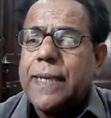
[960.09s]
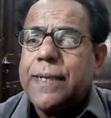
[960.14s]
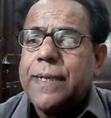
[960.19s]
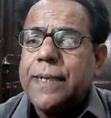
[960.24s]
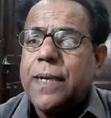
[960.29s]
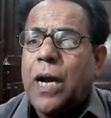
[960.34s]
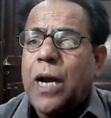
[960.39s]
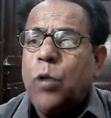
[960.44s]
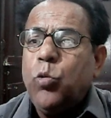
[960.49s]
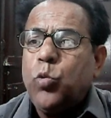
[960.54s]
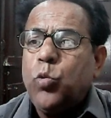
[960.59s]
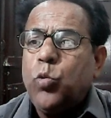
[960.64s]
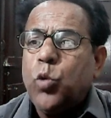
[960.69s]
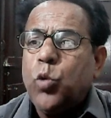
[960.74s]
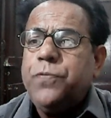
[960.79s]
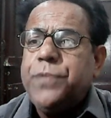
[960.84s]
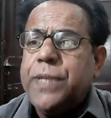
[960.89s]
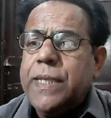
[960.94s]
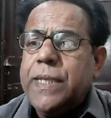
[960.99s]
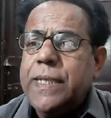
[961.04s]
Out
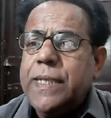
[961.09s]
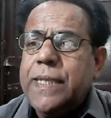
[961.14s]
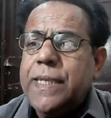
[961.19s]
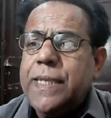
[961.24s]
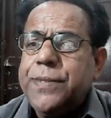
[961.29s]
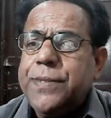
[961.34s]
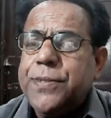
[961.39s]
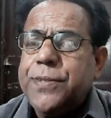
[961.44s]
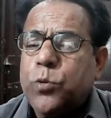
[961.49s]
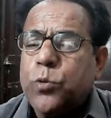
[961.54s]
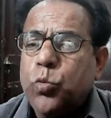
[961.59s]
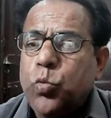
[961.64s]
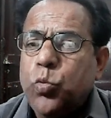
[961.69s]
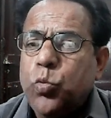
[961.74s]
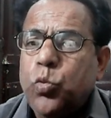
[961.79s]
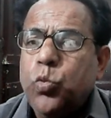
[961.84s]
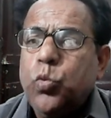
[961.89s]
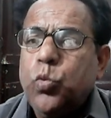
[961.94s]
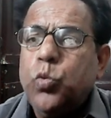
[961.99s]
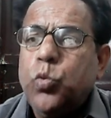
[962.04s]
of these
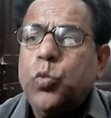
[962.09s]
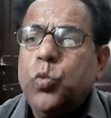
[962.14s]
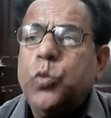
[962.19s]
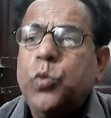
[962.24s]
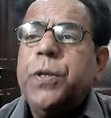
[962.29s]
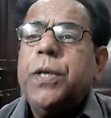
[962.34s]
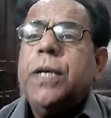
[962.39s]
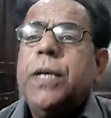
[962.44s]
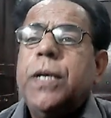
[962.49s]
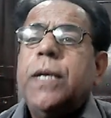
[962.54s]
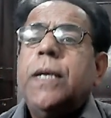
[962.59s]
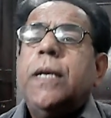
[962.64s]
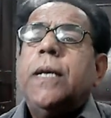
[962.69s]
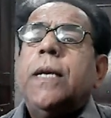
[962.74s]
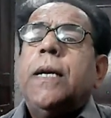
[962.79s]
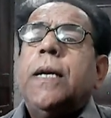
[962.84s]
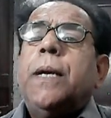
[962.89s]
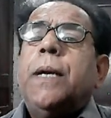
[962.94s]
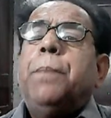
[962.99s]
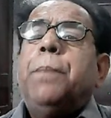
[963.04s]
two
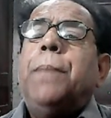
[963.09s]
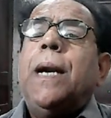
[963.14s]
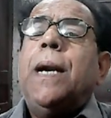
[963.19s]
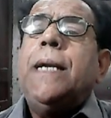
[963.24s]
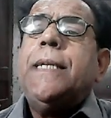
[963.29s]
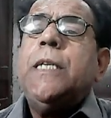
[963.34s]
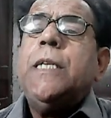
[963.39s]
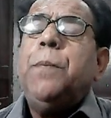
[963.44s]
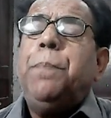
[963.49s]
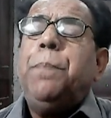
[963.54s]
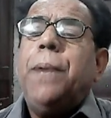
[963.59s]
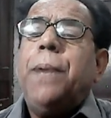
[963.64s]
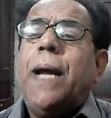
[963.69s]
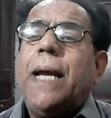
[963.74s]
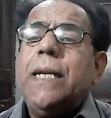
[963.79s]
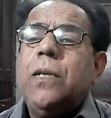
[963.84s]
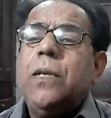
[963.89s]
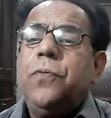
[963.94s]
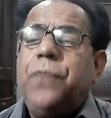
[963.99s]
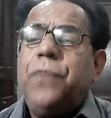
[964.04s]

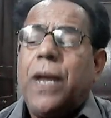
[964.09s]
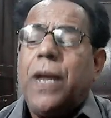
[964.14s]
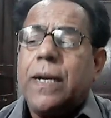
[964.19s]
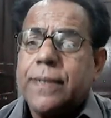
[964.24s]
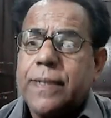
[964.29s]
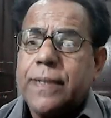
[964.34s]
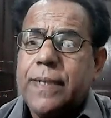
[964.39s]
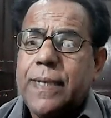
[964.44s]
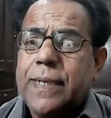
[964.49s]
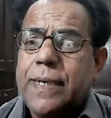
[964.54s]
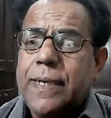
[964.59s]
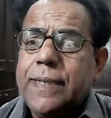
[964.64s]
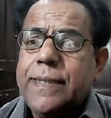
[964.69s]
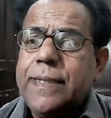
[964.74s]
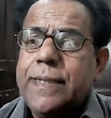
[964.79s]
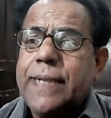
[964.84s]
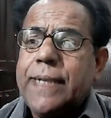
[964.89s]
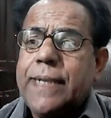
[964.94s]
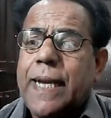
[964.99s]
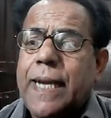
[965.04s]
multiplying factors,
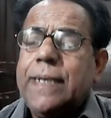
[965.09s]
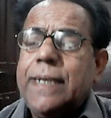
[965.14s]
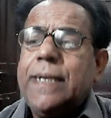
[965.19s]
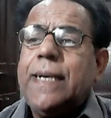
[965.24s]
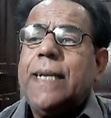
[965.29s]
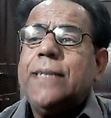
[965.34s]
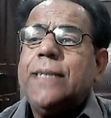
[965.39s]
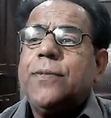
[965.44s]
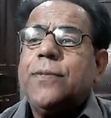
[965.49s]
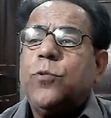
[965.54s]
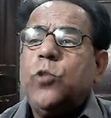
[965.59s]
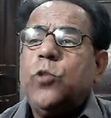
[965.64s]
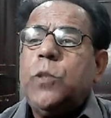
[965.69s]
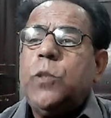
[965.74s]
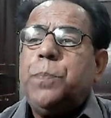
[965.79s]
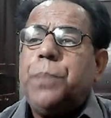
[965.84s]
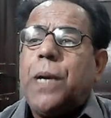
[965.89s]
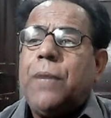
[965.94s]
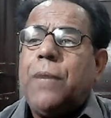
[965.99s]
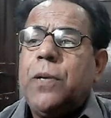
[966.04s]
10 raised to the
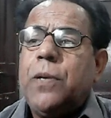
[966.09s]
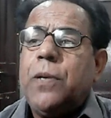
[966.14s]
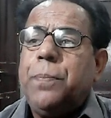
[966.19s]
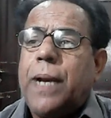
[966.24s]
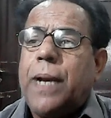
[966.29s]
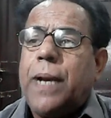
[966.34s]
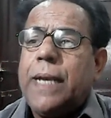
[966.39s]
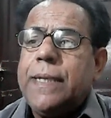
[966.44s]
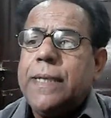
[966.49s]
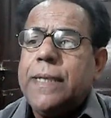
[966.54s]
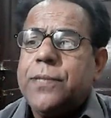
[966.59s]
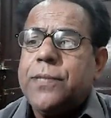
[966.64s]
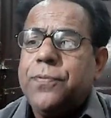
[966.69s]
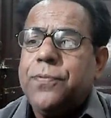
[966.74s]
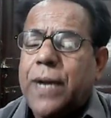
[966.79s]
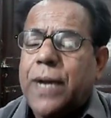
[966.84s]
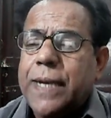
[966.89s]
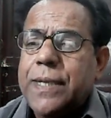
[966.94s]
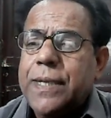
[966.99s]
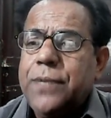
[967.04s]
power minus
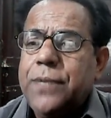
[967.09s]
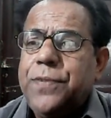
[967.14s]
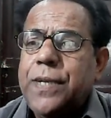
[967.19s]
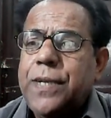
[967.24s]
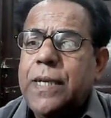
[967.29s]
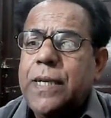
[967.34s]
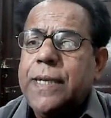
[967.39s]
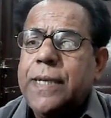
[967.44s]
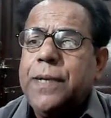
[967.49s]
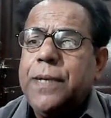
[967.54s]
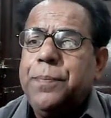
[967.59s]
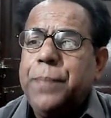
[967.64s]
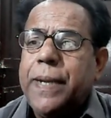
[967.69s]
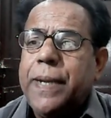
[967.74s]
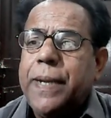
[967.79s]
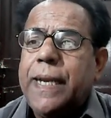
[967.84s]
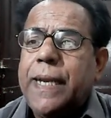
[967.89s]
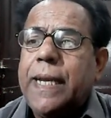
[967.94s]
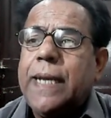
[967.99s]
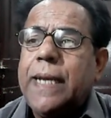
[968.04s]
1 will
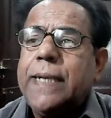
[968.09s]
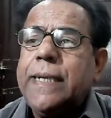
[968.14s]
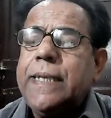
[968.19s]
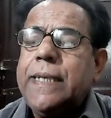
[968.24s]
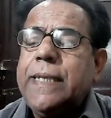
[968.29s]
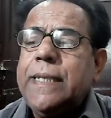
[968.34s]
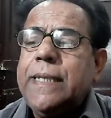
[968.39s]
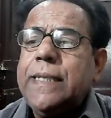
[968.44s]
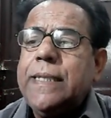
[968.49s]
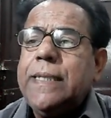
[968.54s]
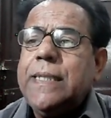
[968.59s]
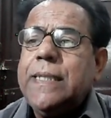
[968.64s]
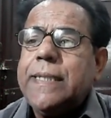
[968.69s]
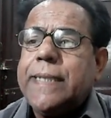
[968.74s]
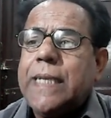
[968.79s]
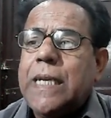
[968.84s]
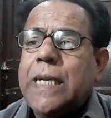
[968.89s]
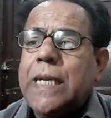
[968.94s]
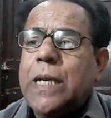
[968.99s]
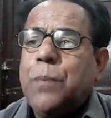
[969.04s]
remain in the
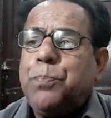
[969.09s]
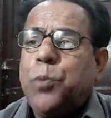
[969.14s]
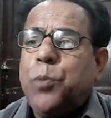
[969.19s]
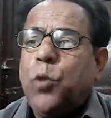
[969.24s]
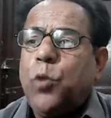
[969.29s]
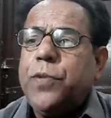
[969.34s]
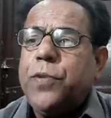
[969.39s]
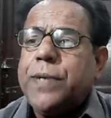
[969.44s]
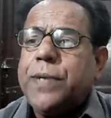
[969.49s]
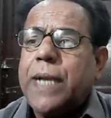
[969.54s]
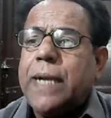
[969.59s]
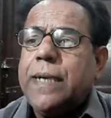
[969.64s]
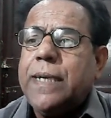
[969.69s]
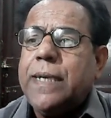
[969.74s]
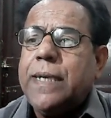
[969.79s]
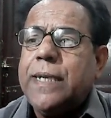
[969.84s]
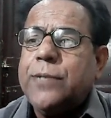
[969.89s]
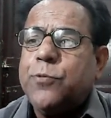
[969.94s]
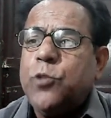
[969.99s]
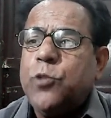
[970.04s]
shape of 10
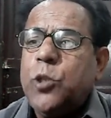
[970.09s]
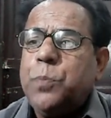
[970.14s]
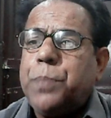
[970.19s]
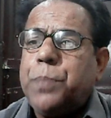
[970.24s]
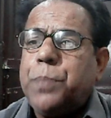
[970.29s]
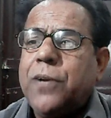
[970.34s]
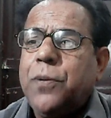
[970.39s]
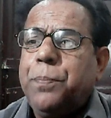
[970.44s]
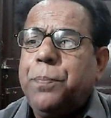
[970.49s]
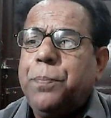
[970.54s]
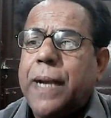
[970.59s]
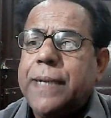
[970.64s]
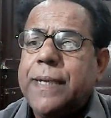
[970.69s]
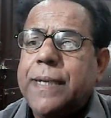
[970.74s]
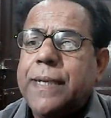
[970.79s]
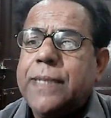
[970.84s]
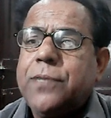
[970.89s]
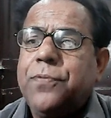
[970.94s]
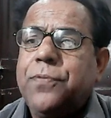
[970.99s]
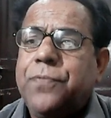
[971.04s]
raised to the power
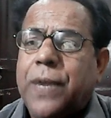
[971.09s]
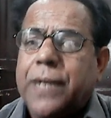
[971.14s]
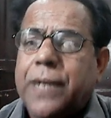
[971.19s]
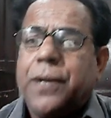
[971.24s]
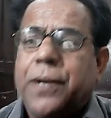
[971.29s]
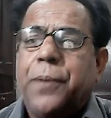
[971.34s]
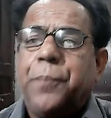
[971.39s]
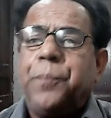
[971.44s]
minus 1,